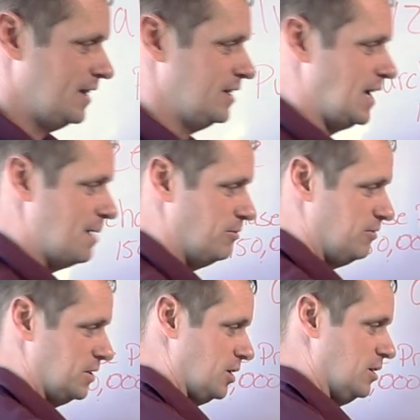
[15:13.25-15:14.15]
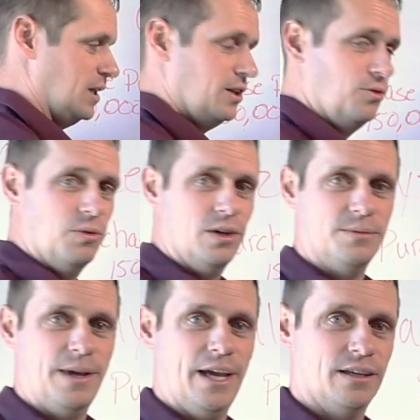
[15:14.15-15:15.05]
and the type of return that you
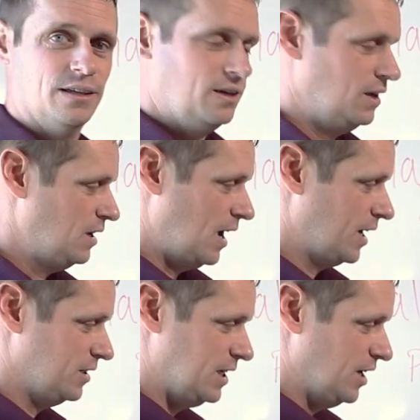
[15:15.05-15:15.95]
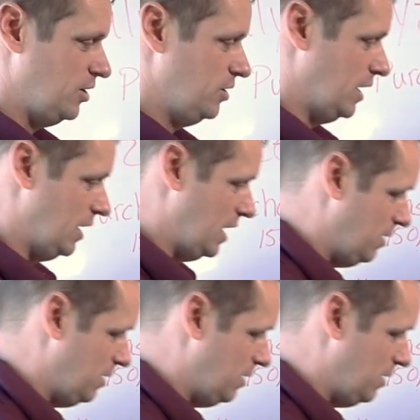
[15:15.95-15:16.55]
want to make. I can tell you that